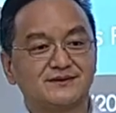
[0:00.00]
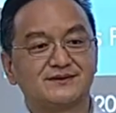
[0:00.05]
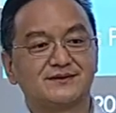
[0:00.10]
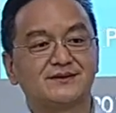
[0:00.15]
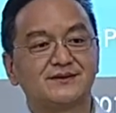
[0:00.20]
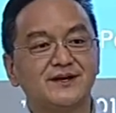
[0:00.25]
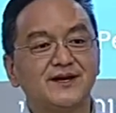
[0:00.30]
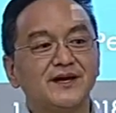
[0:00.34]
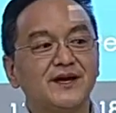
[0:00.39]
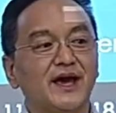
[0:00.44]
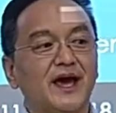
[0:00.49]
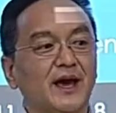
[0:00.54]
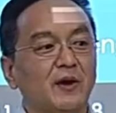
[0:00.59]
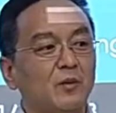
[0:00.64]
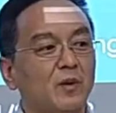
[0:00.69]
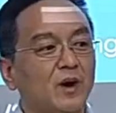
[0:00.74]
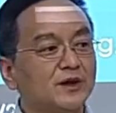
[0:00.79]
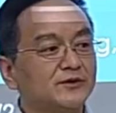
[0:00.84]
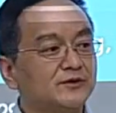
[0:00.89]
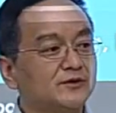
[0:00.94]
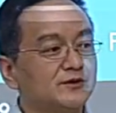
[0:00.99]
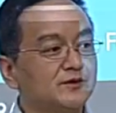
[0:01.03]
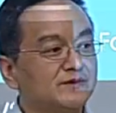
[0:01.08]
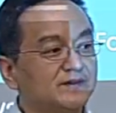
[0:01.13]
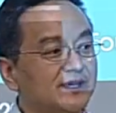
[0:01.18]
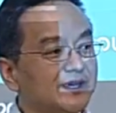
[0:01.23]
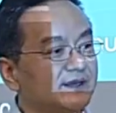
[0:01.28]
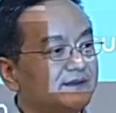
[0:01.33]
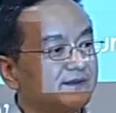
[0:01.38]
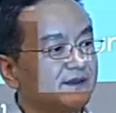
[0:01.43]
Today, I want to
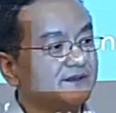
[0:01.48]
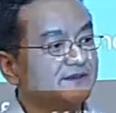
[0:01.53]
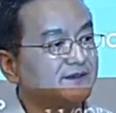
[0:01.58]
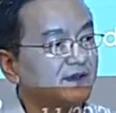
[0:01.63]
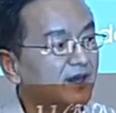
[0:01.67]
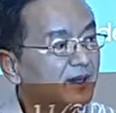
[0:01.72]
take this